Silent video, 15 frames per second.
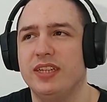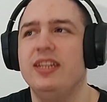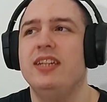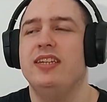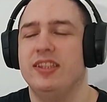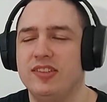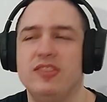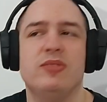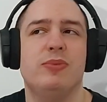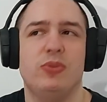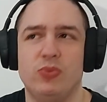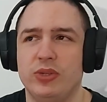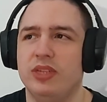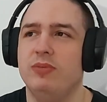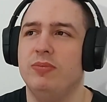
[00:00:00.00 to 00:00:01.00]
It sounds a bit
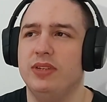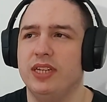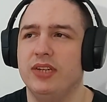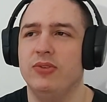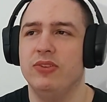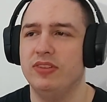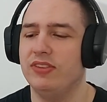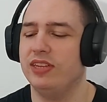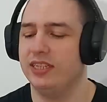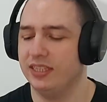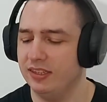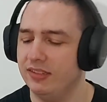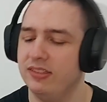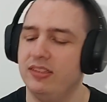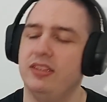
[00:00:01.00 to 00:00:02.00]
weird, but I don't dislike
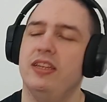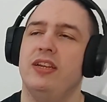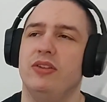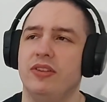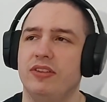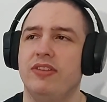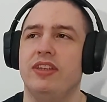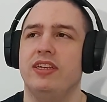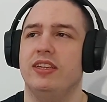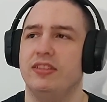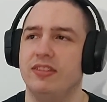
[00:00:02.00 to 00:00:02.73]
it. I don't dislike it.